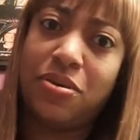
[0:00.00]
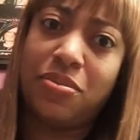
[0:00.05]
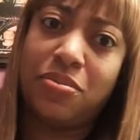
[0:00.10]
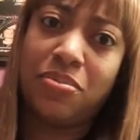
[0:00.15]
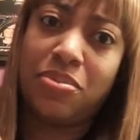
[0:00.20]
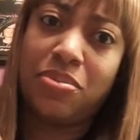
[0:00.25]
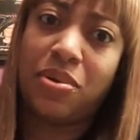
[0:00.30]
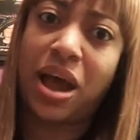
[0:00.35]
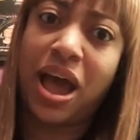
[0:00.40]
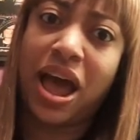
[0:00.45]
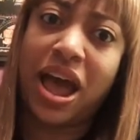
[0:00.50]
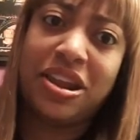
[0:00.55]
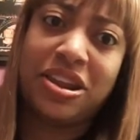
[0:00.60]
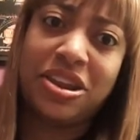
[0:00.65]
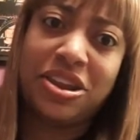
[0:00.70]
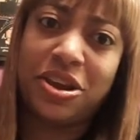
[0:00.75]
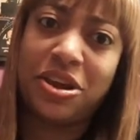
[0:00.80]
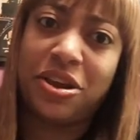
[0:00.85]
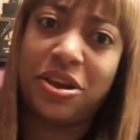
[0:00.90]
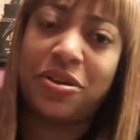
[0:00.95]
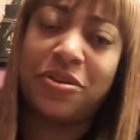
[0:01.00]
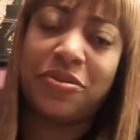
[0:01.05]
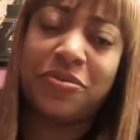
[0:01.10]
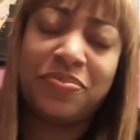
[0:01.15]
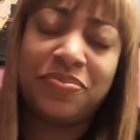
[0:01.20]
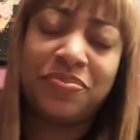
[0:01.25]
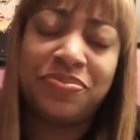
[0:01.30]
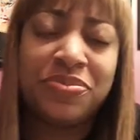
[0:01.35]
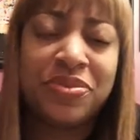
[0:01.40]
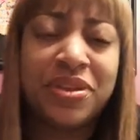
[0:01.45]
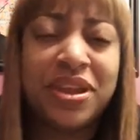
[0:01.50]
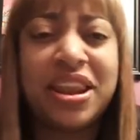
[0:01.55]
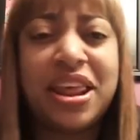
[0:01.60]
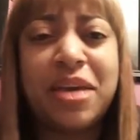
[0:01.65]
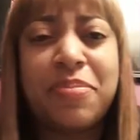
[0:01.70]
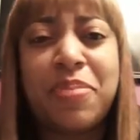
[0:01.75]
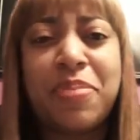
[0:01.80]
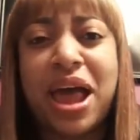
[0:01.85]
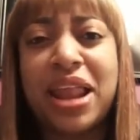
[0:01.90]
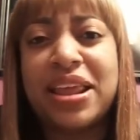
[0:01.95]
broaden and
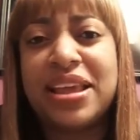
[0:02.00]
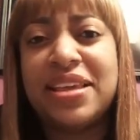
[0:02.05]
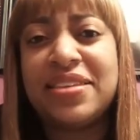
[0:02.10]
that probably